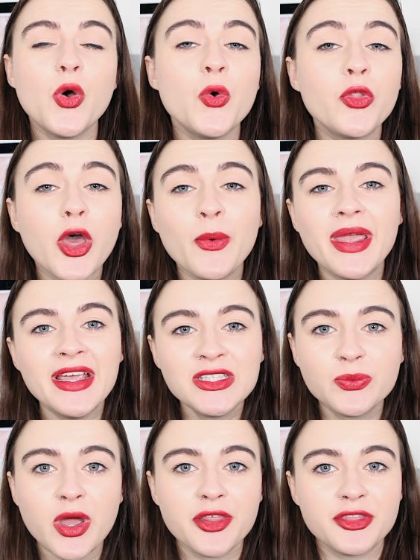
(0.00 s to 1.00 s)
Although it
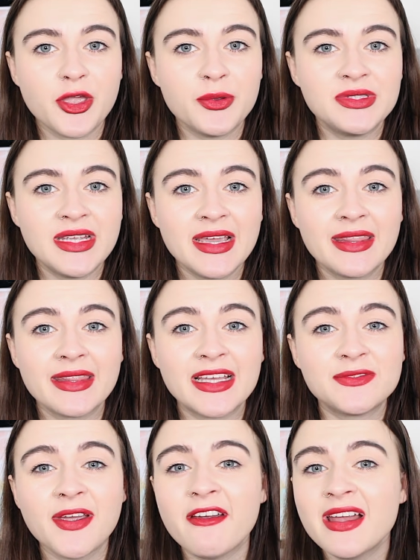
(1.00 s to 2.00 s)
is worth noting,
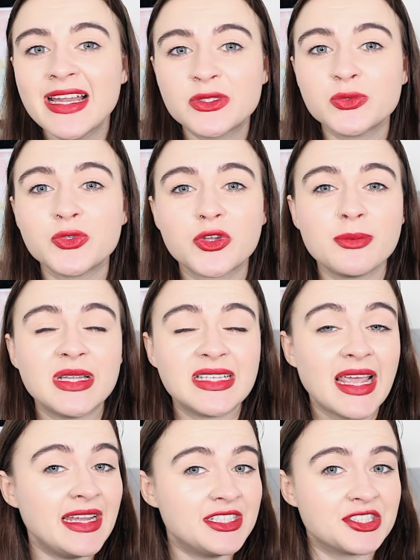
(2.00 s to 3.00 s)
there's very little
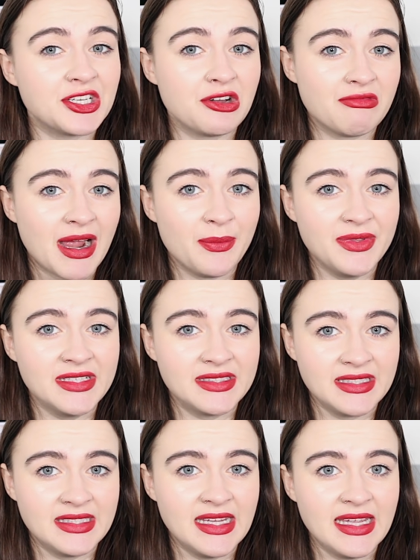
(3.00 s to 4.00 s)
documentation around this
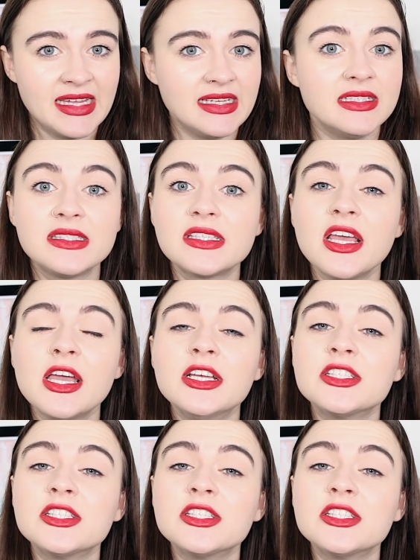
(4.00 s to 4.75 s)
disease.